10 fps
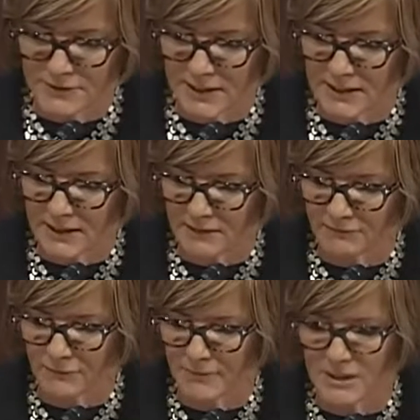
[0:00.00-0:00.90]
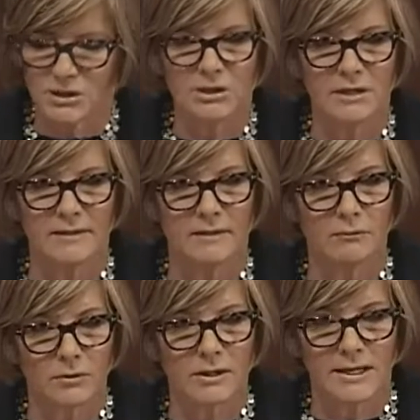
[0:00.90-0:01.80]
they need information and
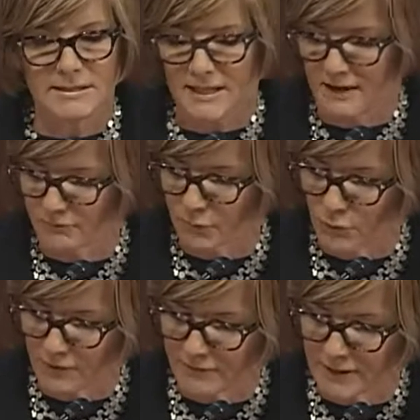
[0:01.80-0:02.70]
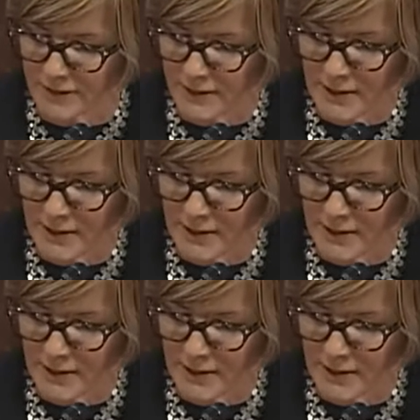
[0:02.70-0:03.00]
would like to have more of it.